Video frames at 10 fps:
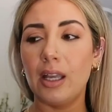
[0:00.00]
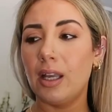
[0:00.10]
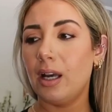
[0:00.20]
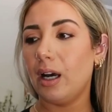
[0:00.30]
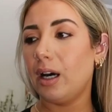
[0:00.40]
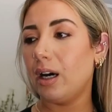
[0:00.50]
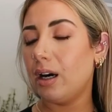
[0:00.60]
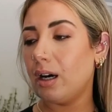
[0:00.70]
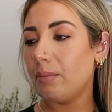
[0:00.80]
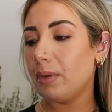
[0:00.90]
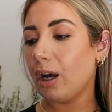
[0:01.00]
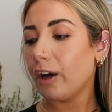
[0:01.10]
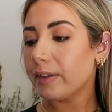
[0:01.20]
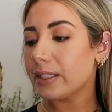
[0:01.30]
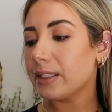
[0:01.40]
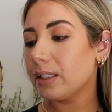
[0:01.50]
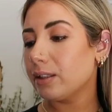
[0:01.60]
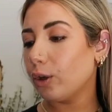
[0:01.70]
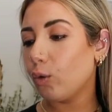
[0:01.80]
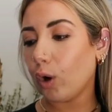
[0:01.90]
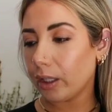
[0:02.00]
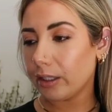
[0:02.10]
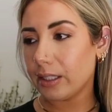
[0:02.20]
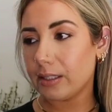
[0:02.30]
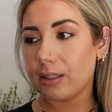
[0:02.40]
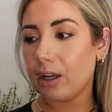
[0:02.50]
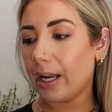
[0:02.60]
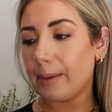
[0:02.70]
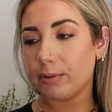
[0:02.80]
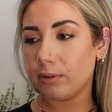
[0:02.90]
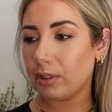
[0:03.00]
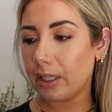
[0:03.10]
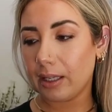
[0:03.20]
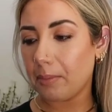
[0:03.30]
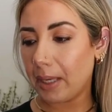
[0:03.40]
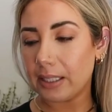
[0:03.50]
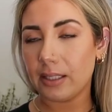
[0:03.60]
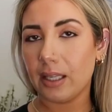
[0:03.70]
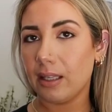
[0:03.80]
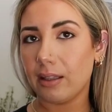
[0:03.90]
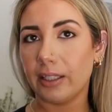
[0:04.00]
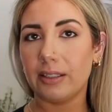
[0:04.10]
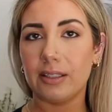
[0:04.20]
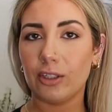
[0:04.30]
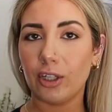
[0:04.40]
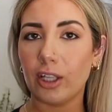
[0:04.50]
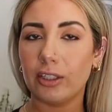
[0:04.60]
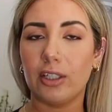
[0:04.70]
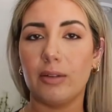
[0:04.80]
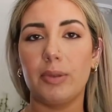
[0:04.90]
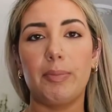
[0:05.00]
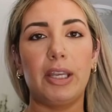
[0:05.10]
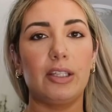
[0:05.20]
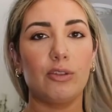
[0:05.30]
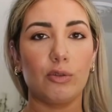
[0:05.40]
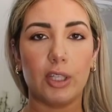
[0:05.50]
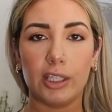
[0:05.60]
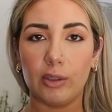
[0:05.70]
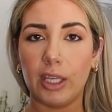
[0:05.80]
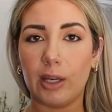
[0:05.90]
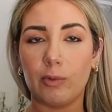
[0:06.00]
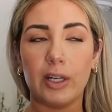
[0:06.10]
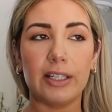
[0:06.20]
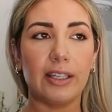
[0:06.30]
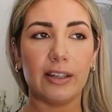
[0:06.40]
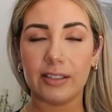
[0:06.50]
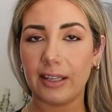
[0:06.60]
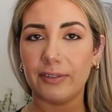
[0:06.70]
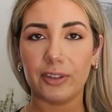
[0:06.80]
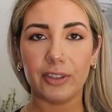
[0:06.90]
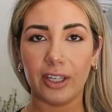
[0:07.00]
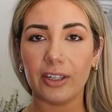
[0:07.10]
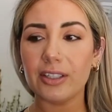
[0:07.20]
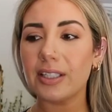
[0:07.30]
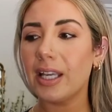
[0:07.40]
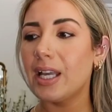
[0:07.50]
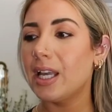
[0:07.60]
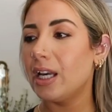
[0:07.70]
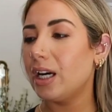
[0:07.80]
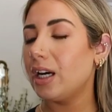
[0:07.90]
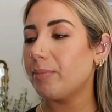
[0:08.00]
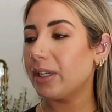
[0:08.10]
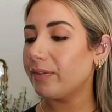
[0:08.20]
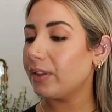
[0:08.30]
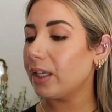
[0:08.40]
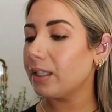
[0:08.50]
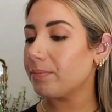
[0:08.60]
um, obviously the quality is not absolutely amazing like these are not gonna be bathing suits that you can wear years after years um, but I feel like